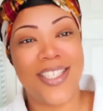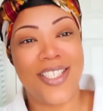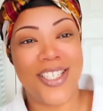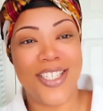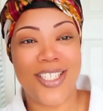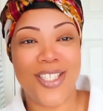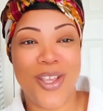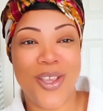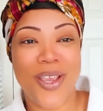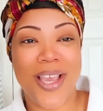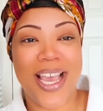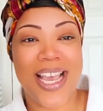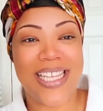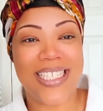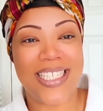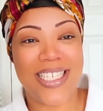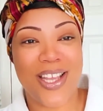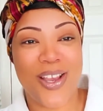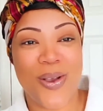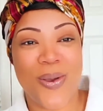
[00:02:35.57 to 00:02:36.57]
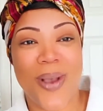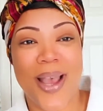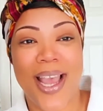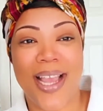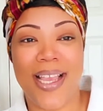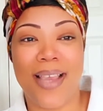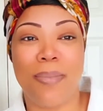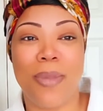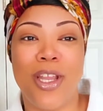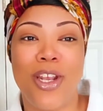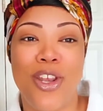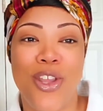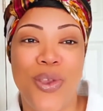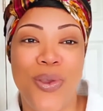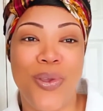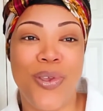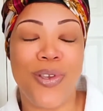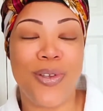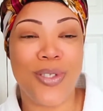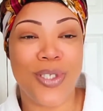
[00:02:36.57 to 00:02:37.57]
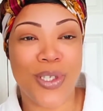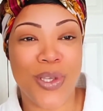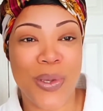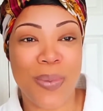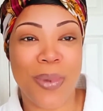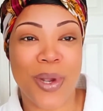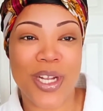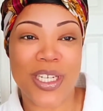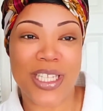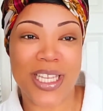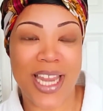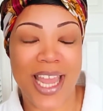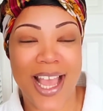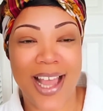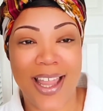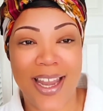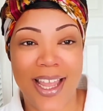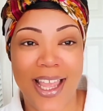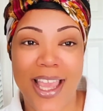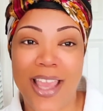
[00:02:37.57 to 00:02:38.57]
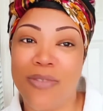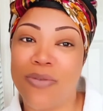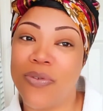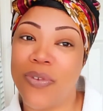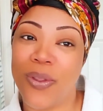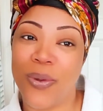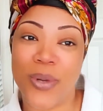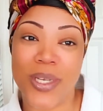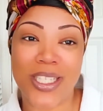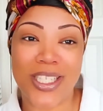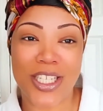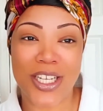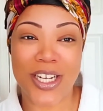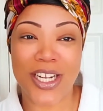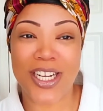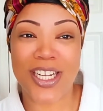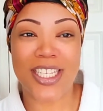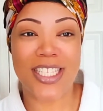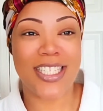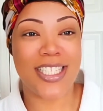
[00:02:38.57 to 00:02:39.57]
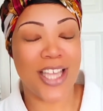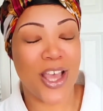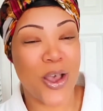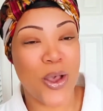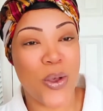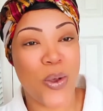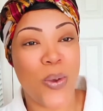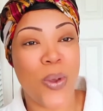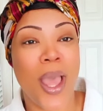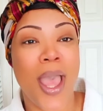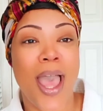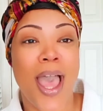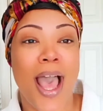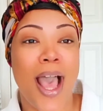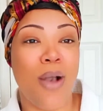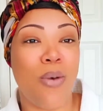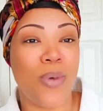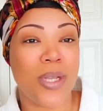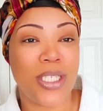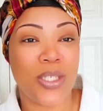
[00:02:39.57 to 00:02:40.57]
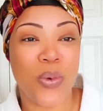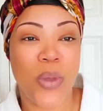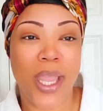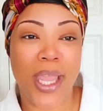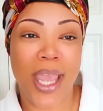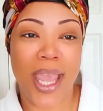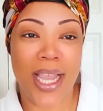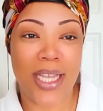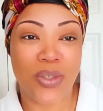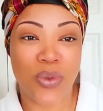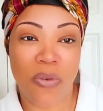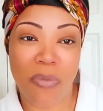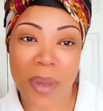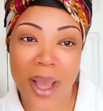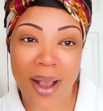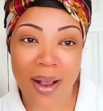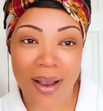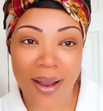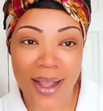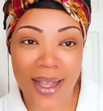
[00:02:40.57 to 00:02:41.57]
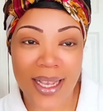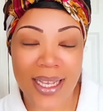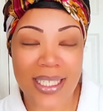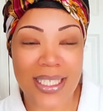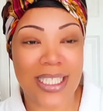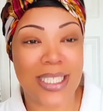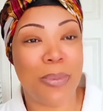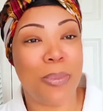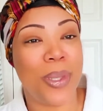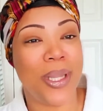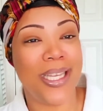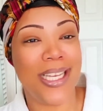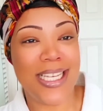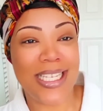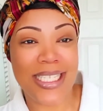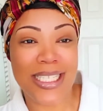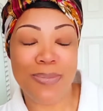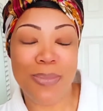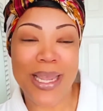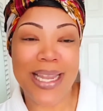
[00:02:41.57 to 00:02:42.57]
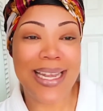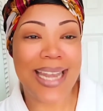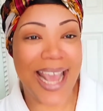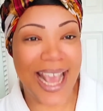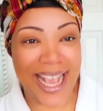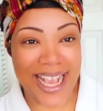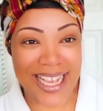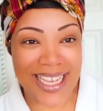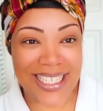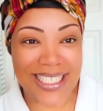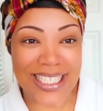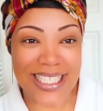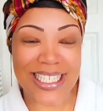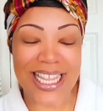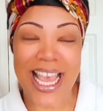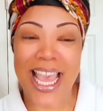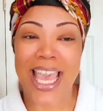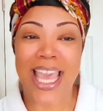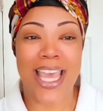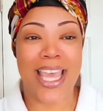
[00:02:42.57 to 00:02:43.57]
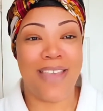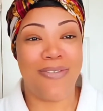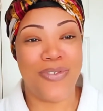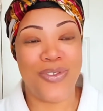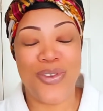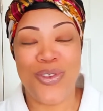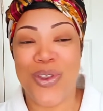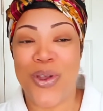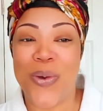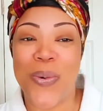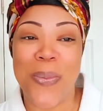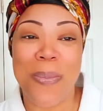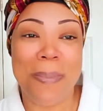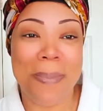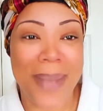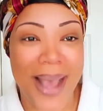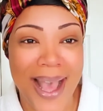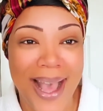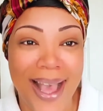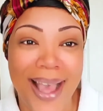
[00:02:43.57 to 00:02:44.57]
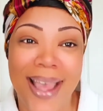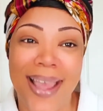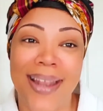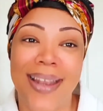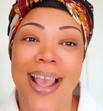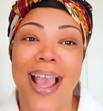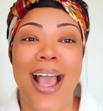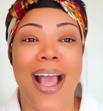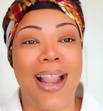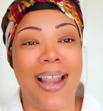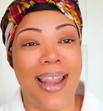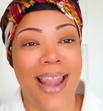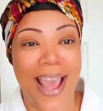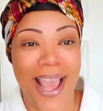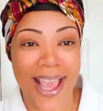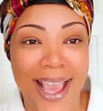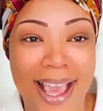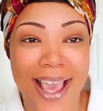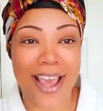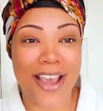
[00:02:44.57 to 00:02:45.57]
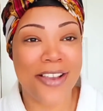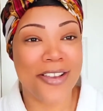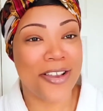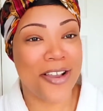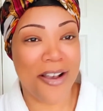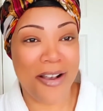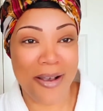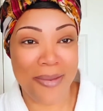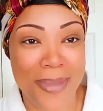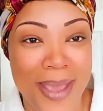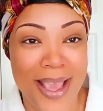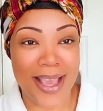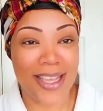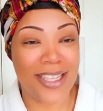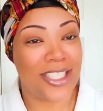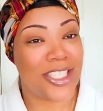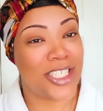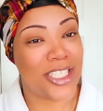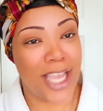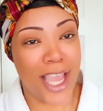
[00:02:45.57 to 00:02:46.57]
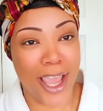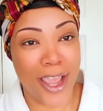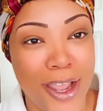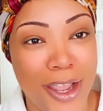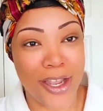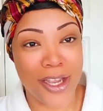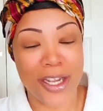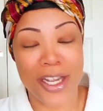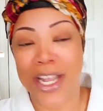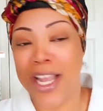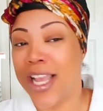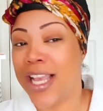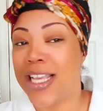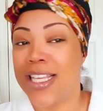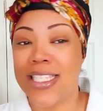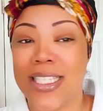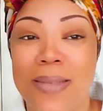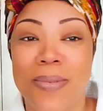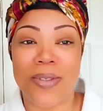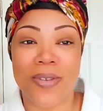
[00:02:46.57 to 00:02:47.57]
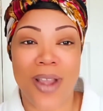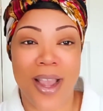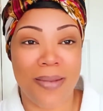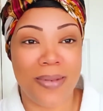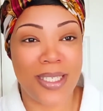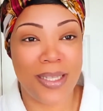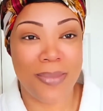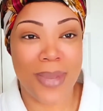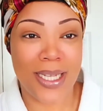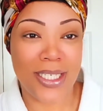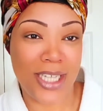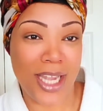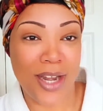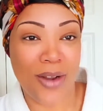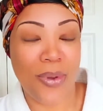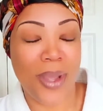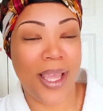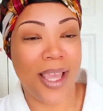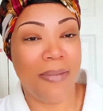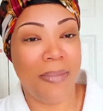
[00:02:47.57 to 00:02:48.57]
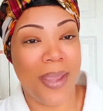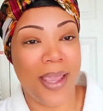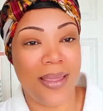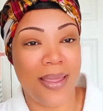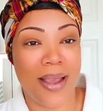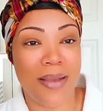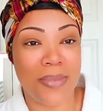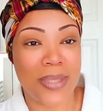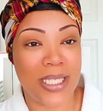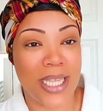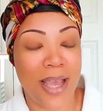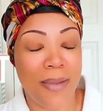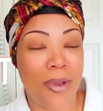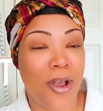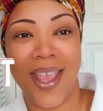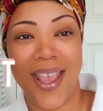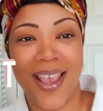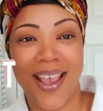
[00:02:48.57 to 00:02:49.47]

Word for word: Just so you guys know, I am a new YouTube personality influencer, so I want to engage with my audience. Please be nice. If you don't mind, like, comment, share, subscribe to my channel, and give me a thumbs up.